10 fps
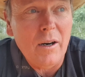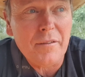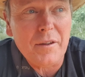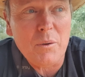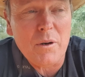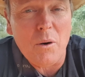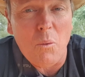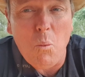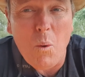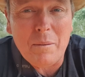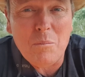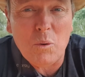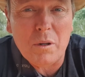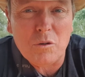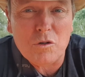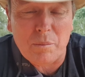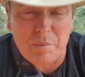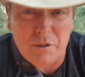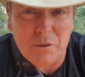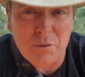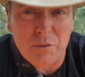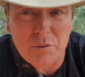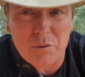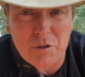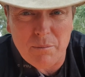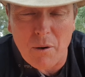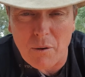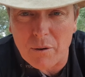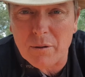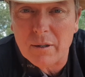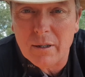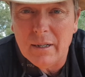I think we've got one more little trip to do tomorrow,